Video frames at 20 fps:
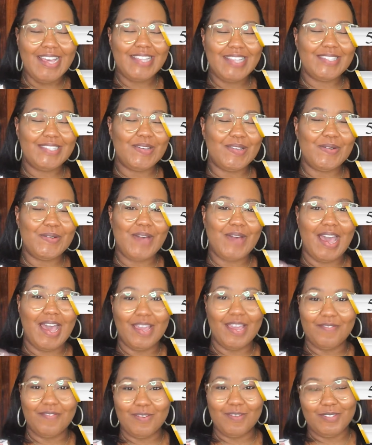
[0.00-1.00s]
So, I
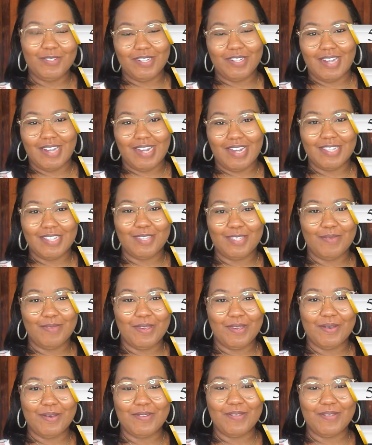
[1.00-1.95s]
am from Trinidad and Tobago,